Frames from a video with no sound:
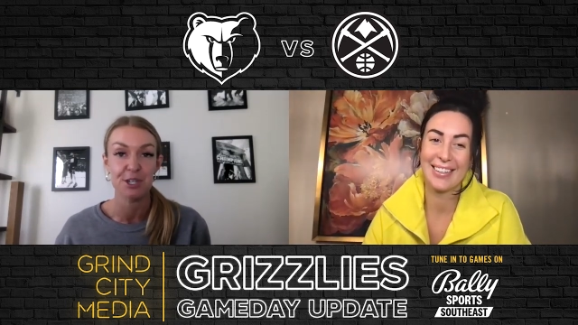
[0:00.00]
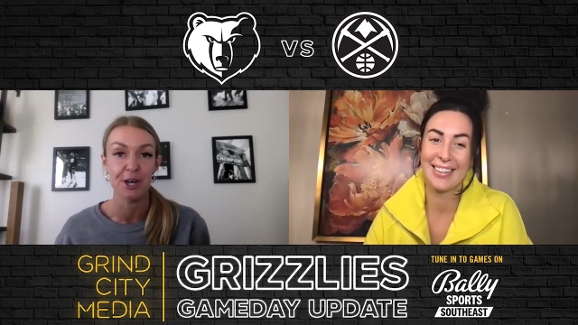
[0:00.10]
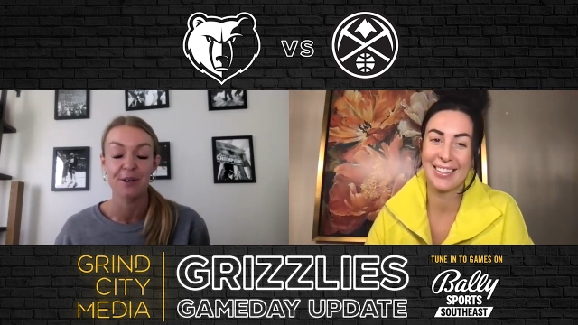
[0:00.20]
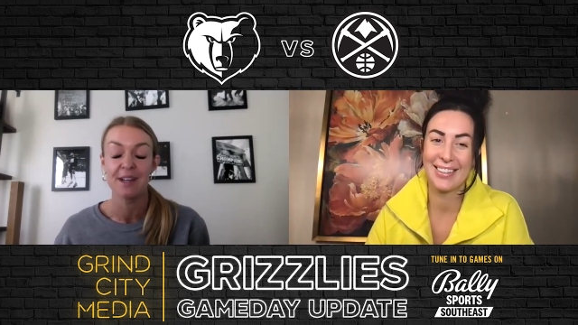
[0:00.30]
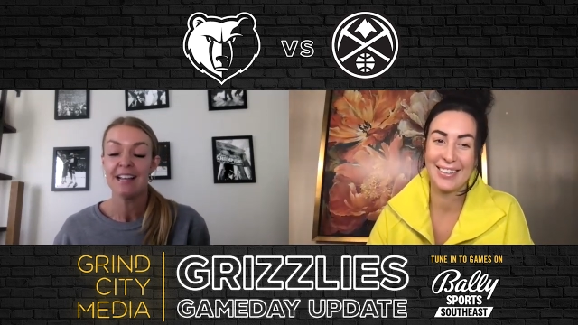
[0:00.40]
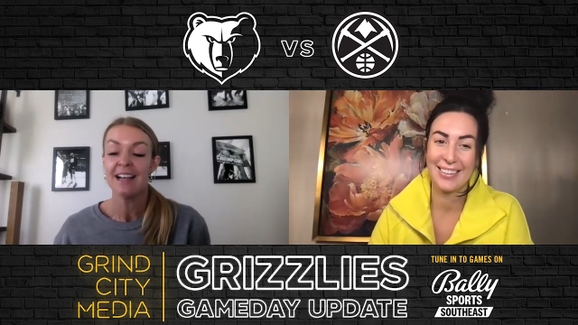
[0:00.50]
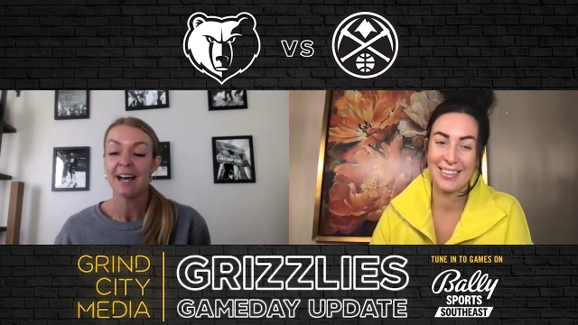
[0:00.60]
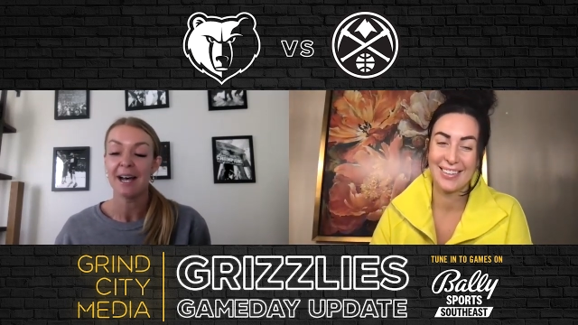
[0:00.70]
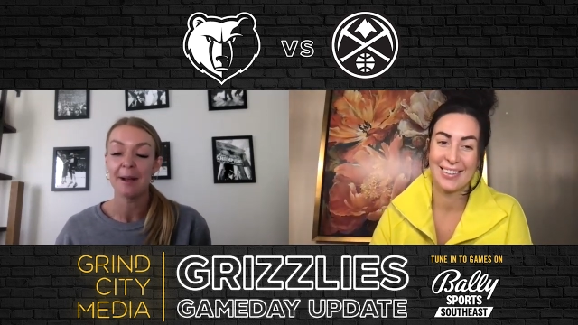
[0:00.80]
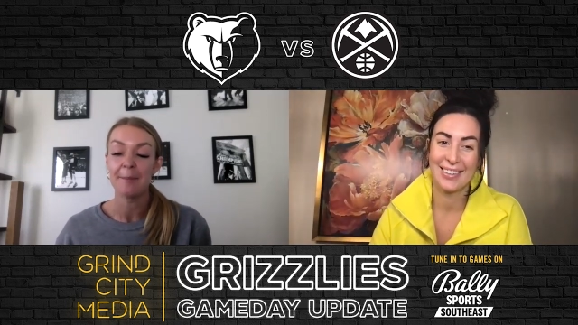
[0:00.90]
Speaker 1: So
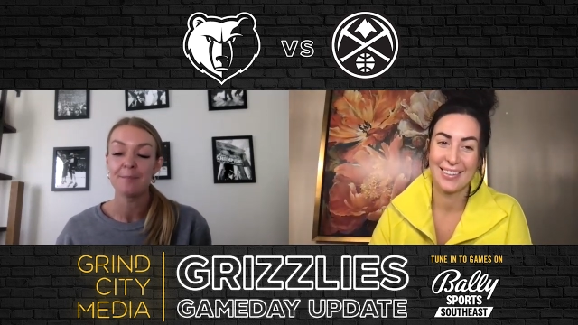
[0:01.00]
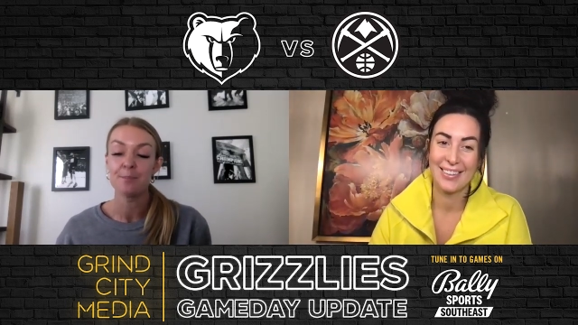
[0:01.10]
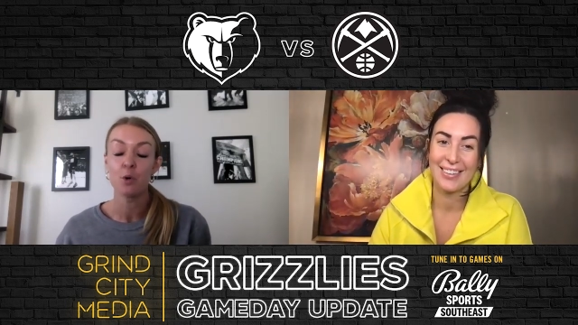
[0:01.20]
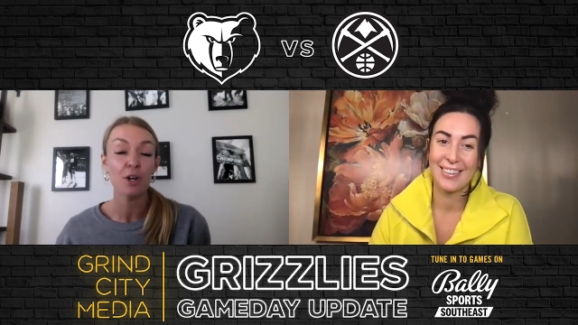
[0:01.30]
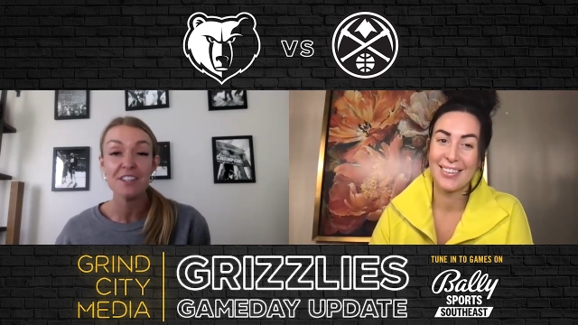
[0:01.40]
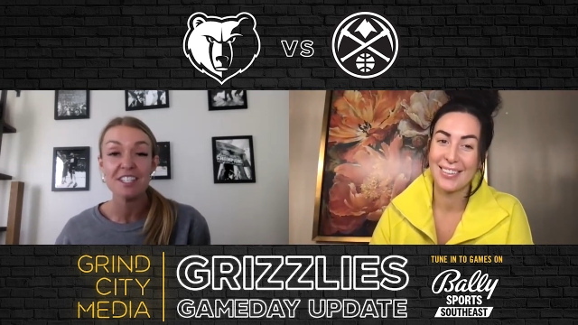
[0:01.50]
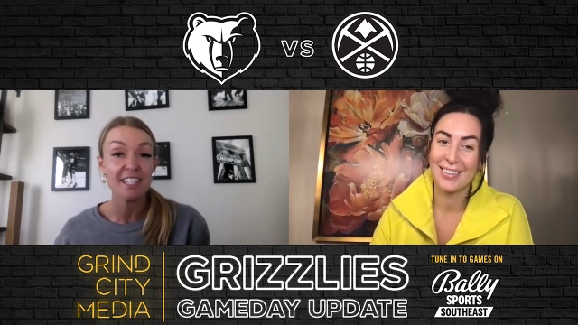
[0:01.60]
um, more of the